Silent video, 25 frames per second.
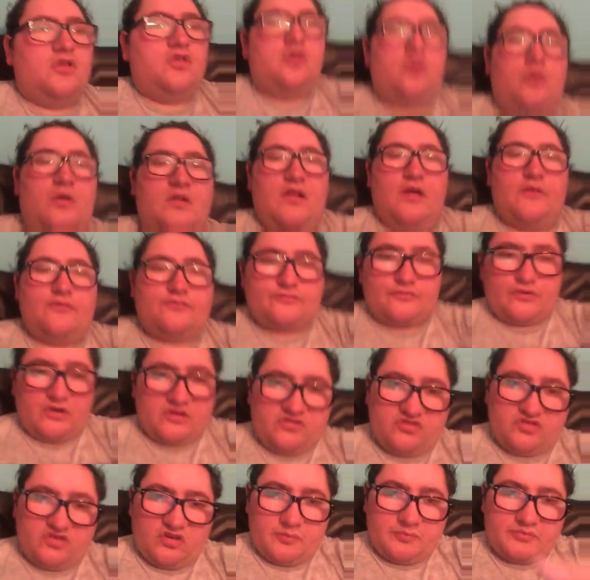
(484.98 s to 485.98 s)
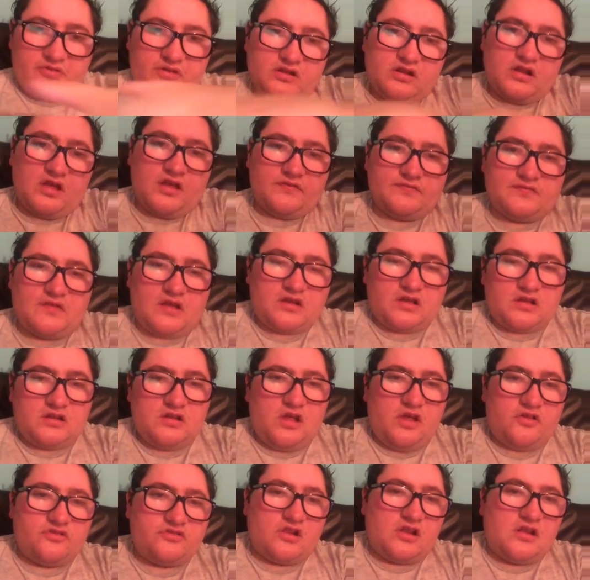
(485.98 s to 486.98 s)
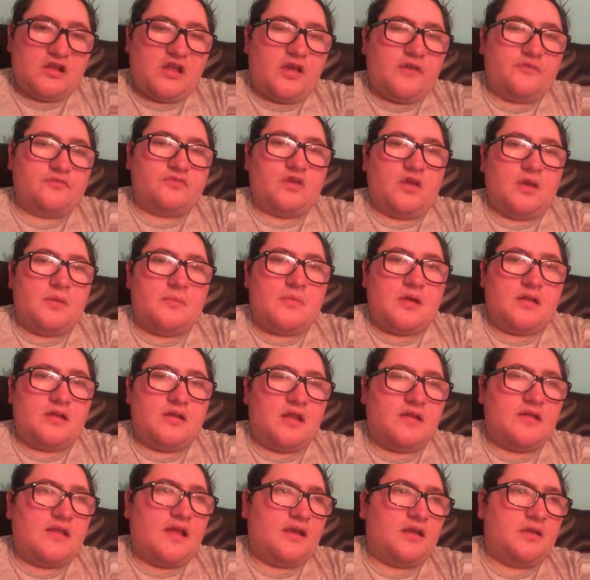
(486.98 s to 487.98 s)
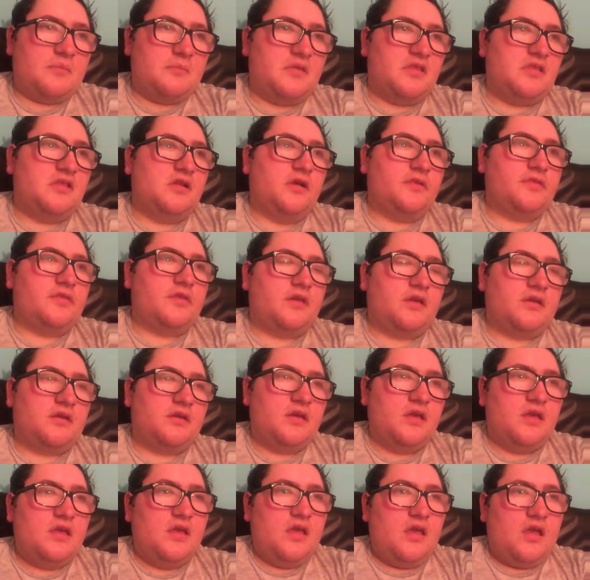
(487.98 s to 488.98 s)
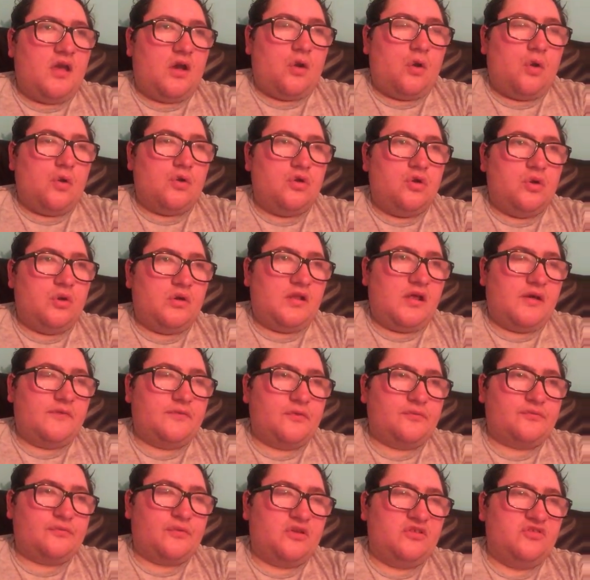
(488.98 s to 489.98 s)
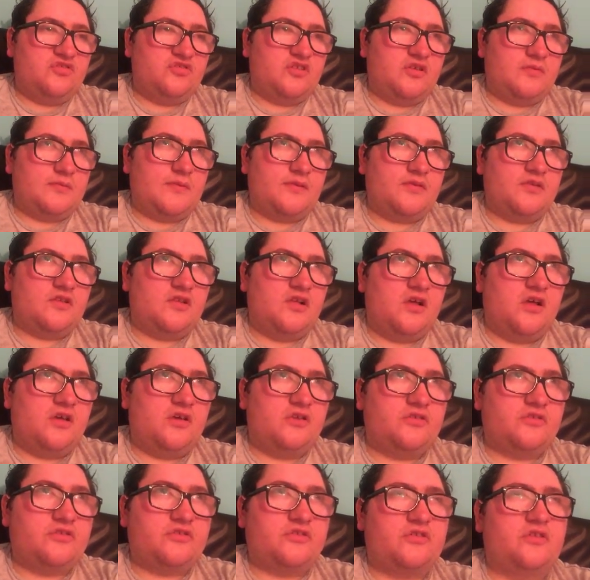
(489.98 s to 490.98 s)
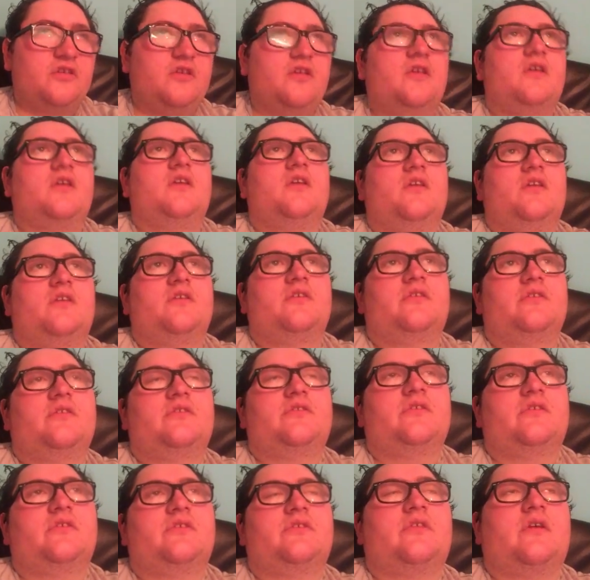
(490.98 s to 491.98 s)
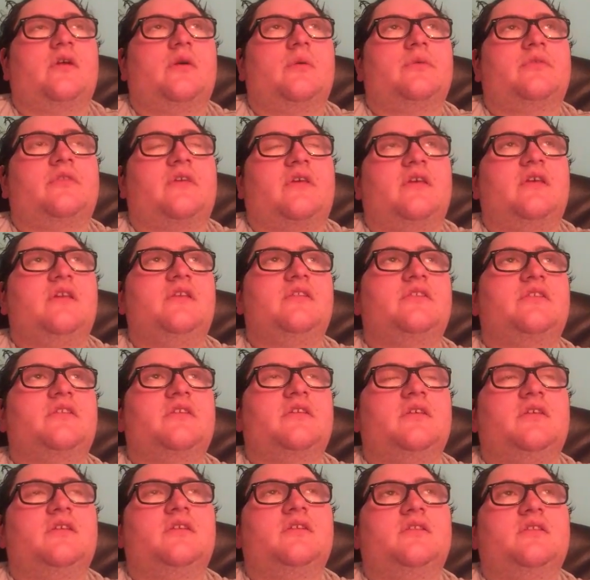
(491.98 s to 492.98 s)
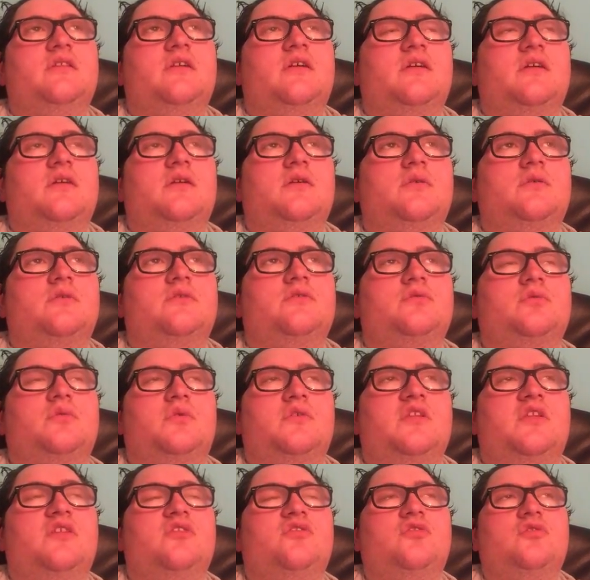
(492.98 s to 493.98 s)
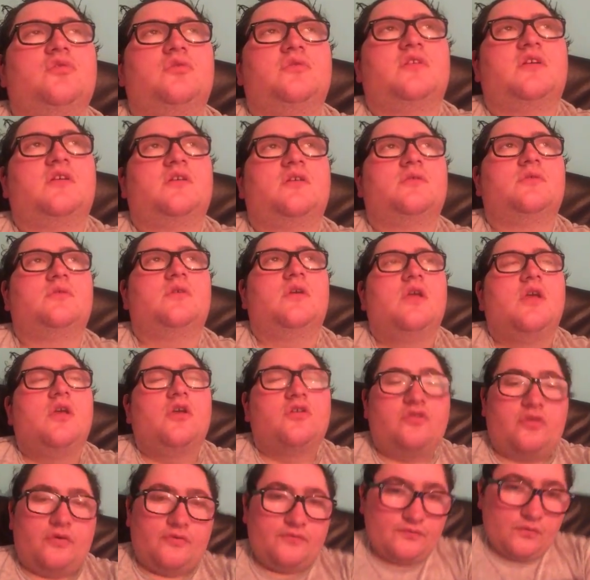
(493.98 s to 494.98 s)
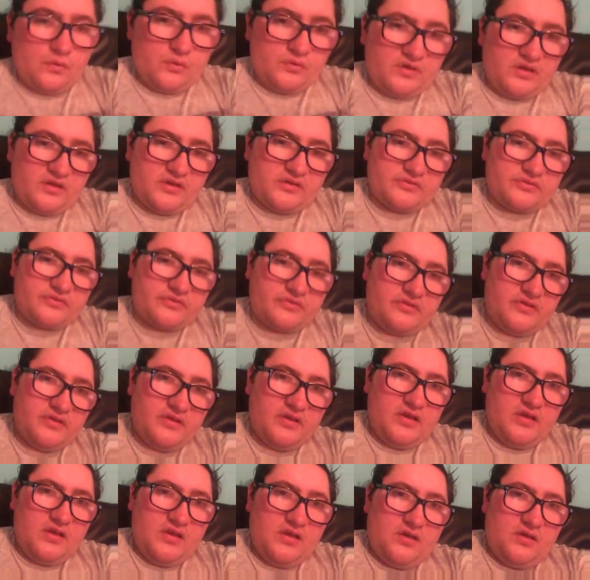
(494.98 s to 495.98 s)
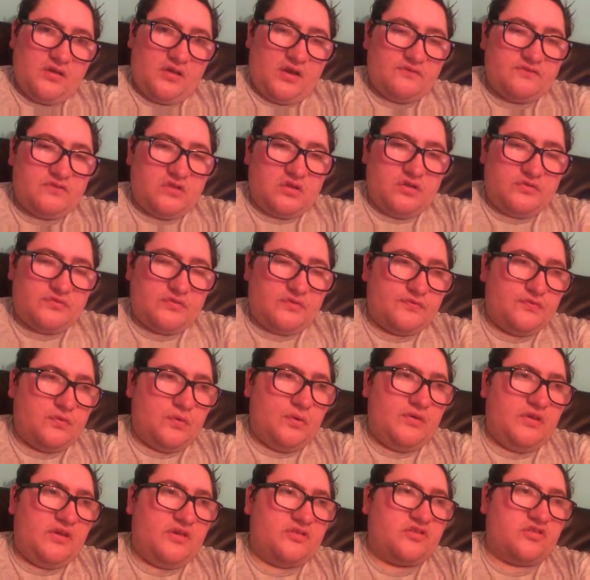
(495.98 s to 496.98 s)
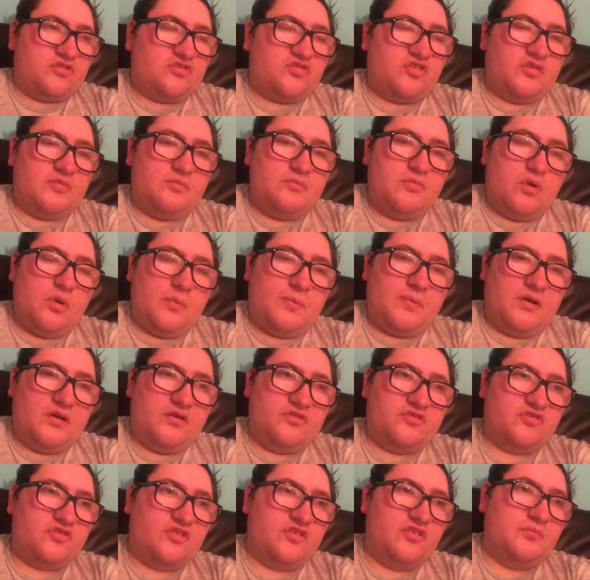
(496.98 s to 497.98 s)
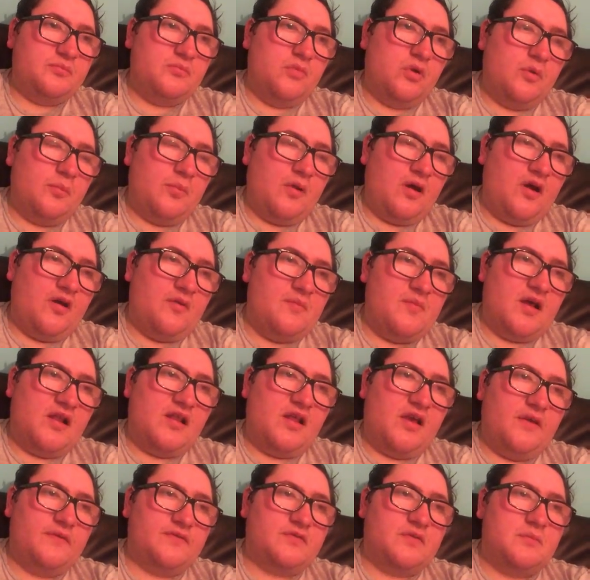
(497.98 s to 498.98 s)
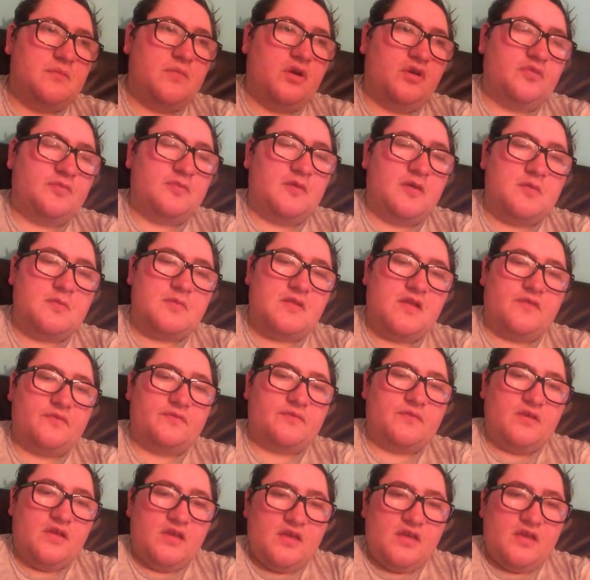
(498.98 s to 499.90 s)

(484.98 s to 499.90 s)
you can have friendships in life that can last a lifetime, and then that can be nothing. Or you can have a friendship that's last since I was 18 now, 22 now, so 4 years. I've known her for 4 years, and she's more part of my life than most people